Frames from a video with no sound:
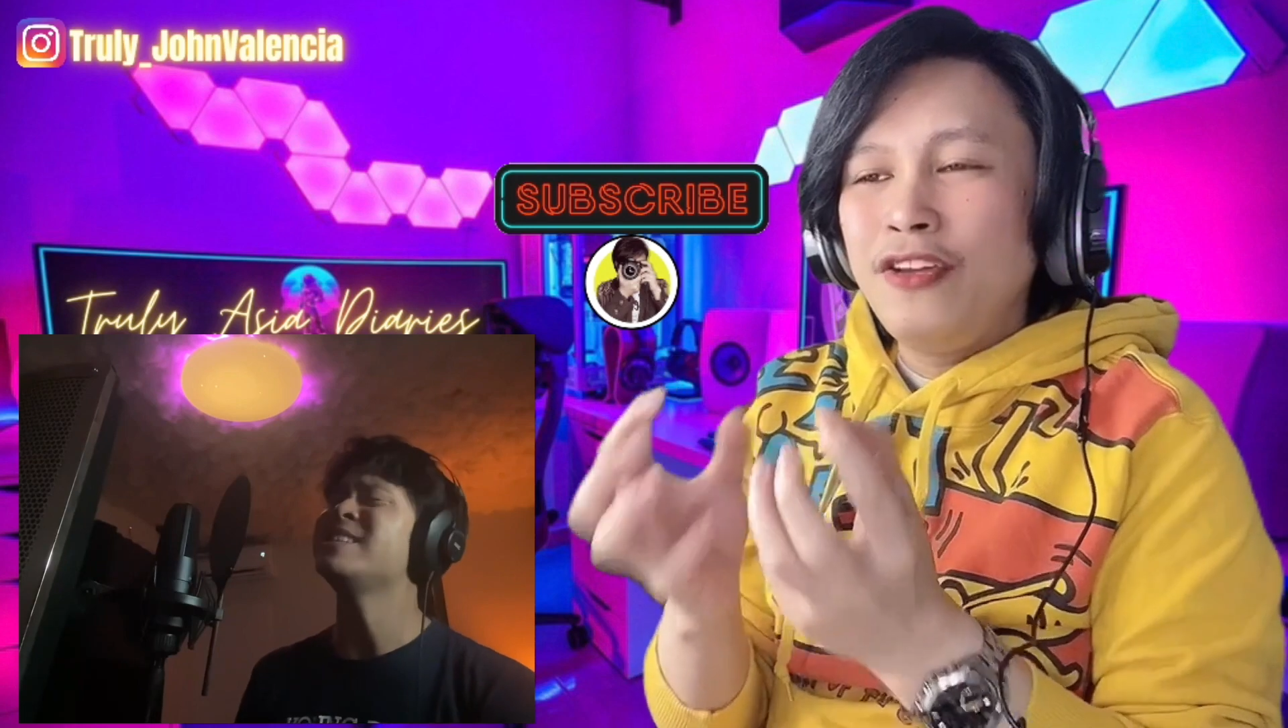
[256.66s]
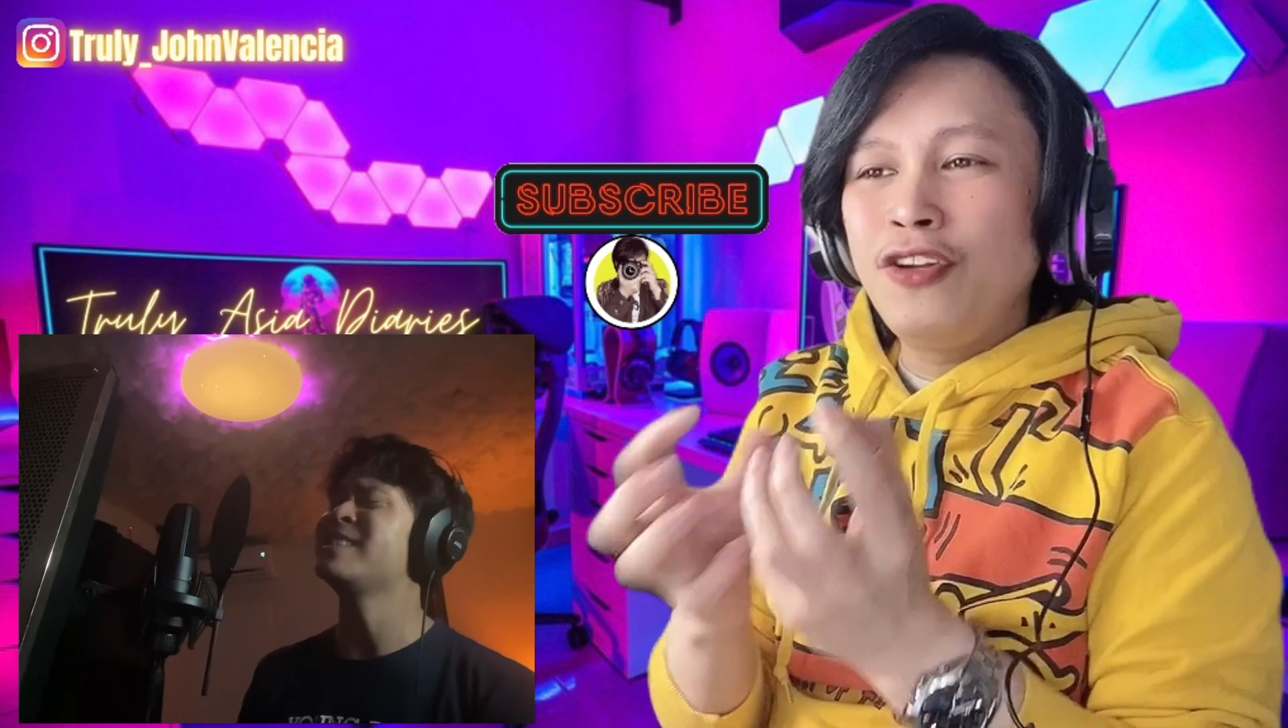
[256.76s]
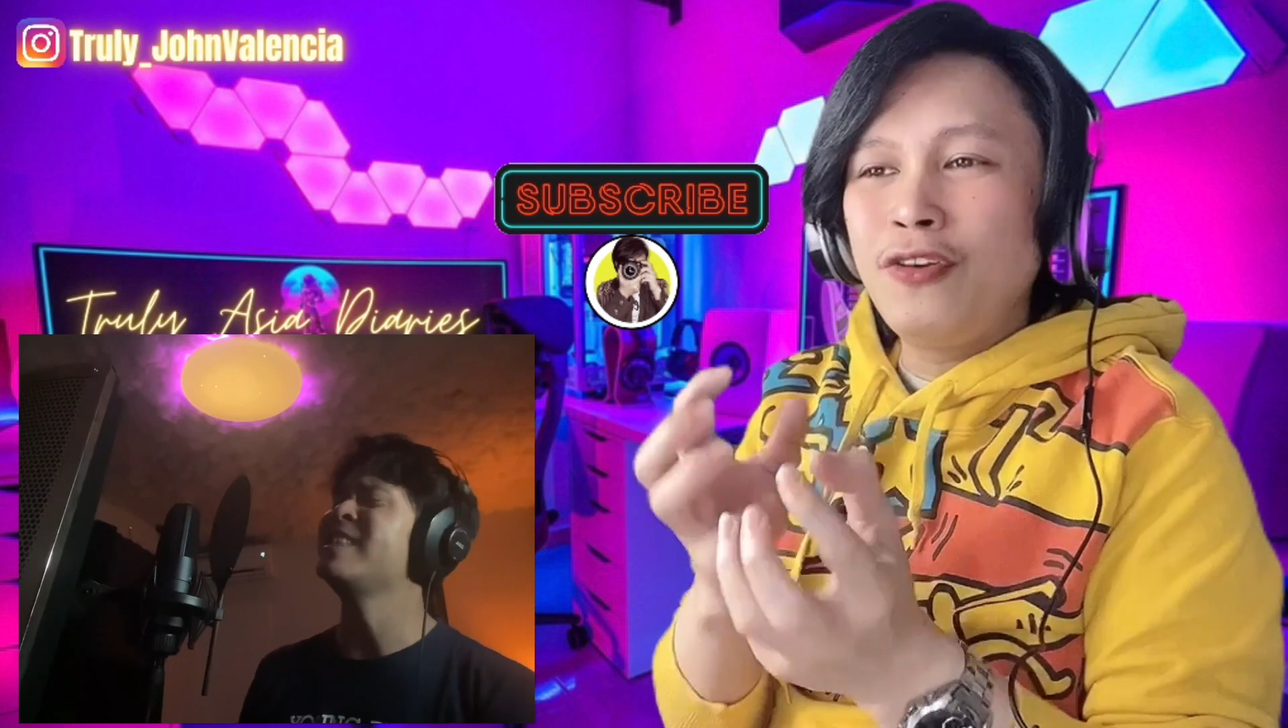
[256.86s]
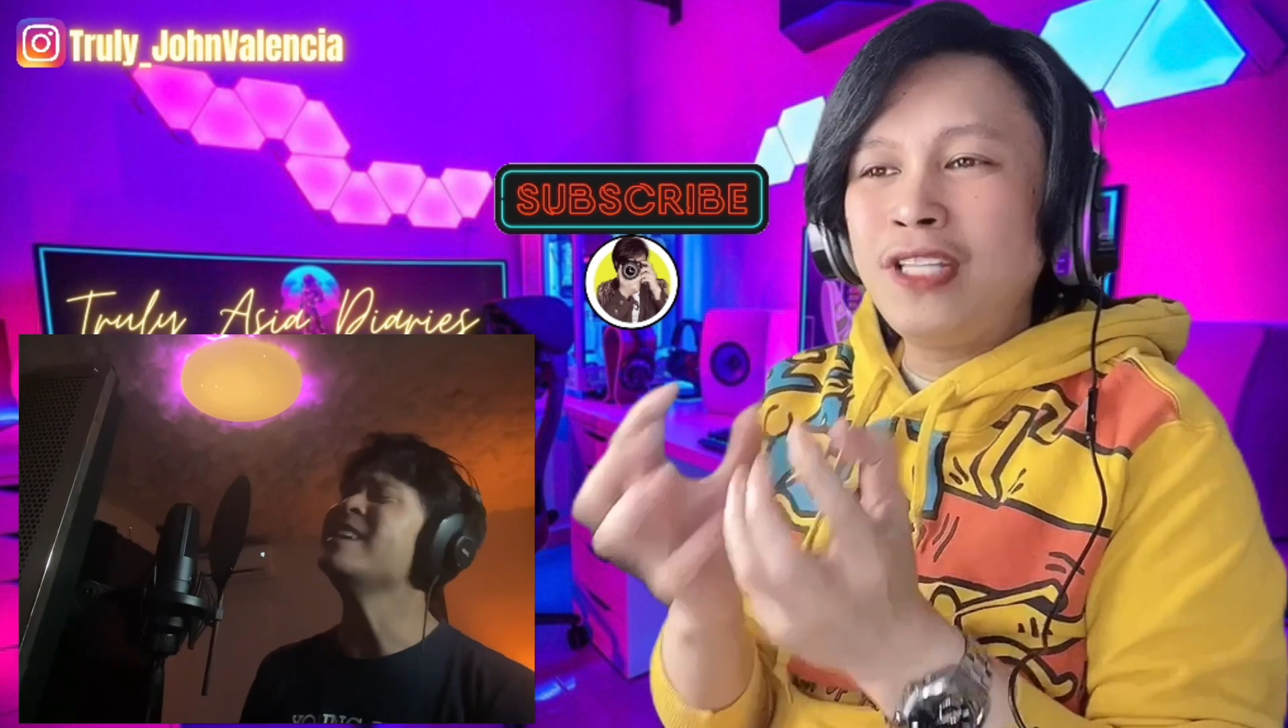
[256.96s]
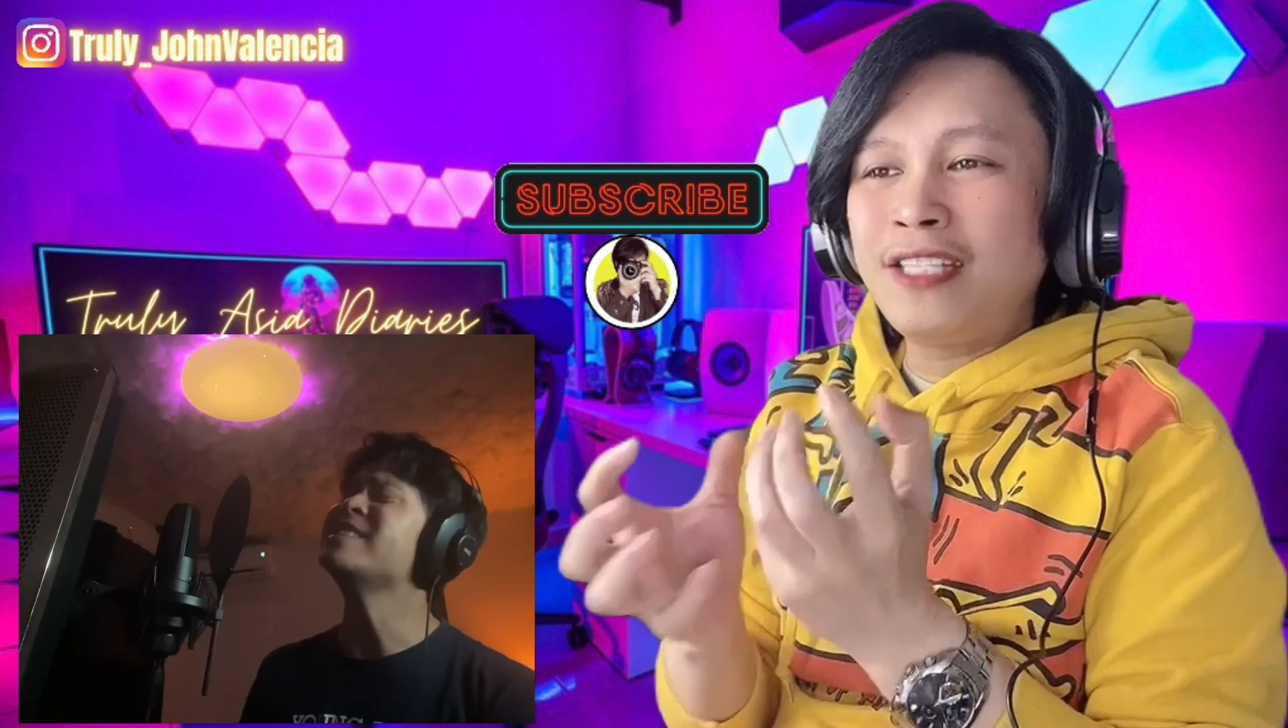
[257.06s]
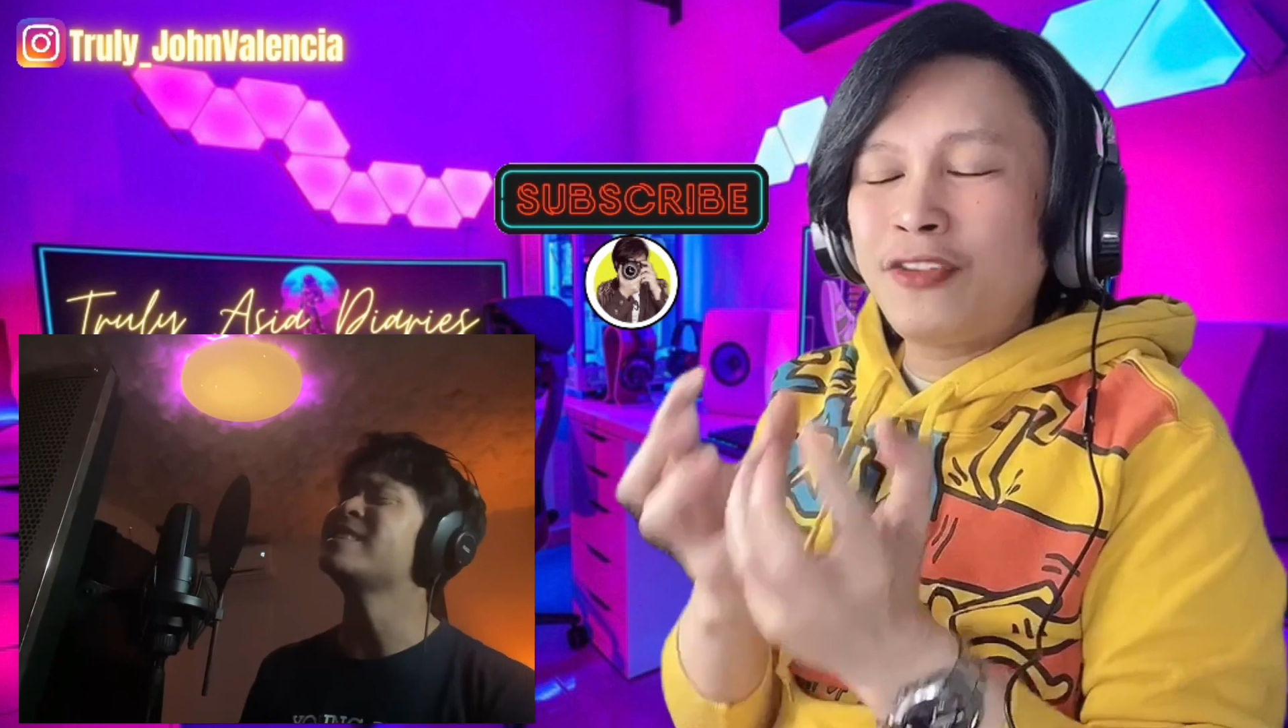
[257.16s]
you know, the